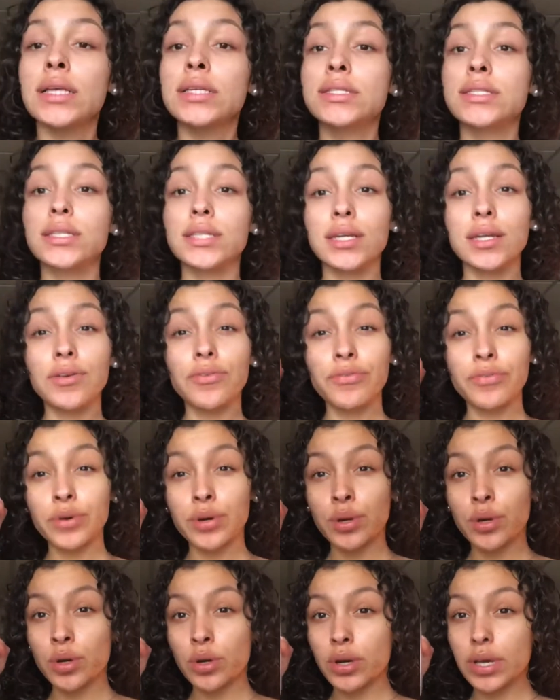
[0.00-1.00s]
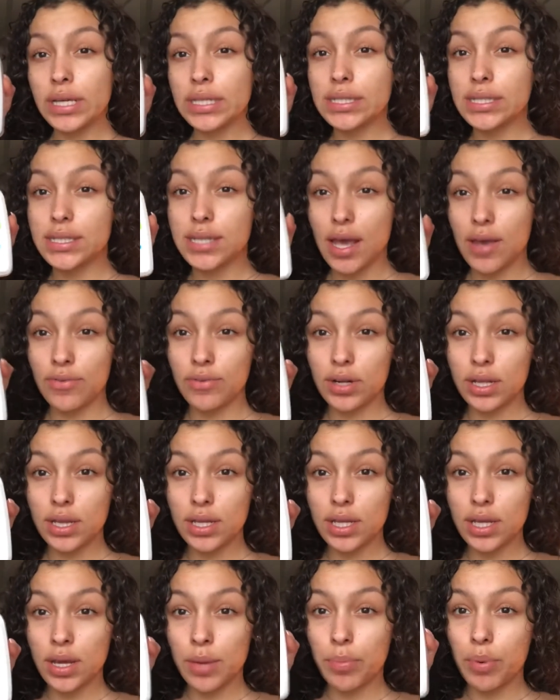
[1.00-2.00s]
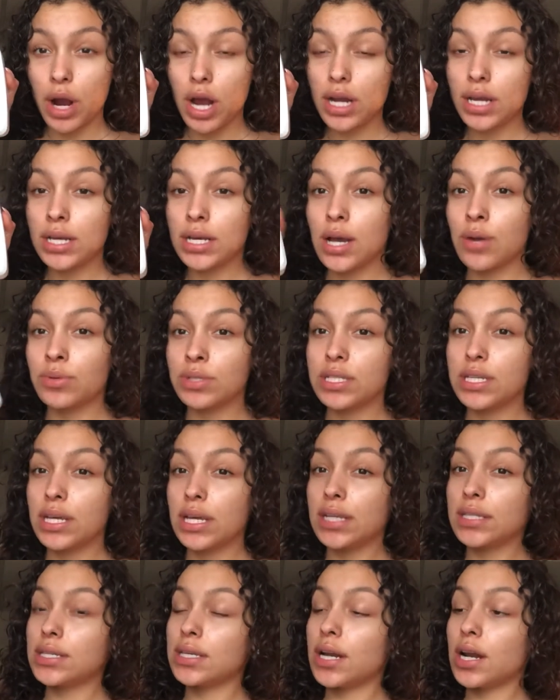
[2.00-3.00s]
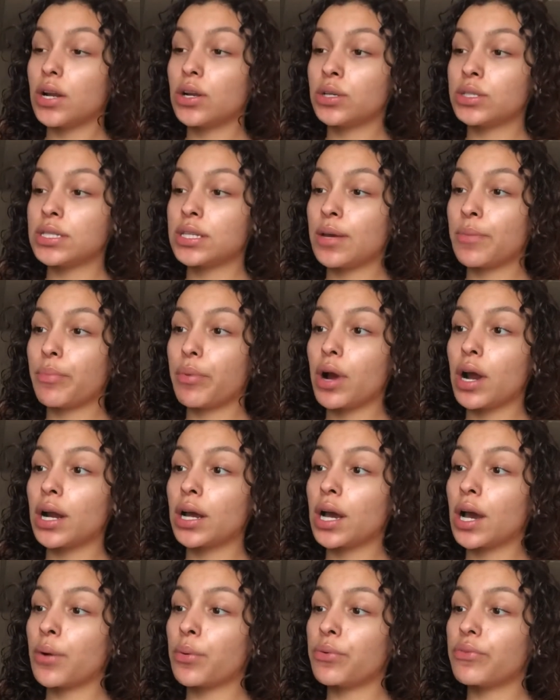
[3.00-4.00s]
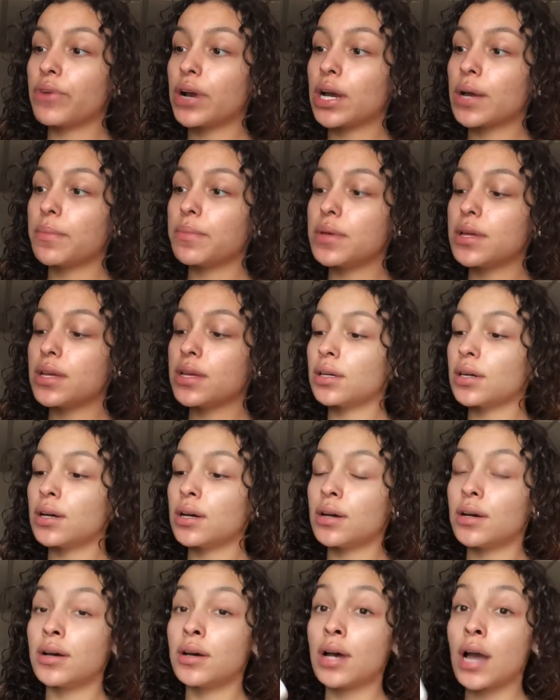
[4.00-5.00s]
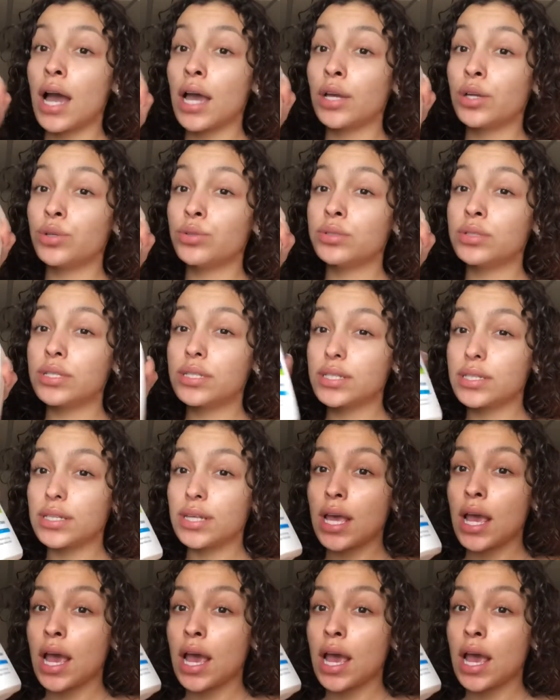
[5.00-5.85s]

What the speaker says: Cetaphil is definitely a product. I was a 10 out of 10 product. I would recommend. I use this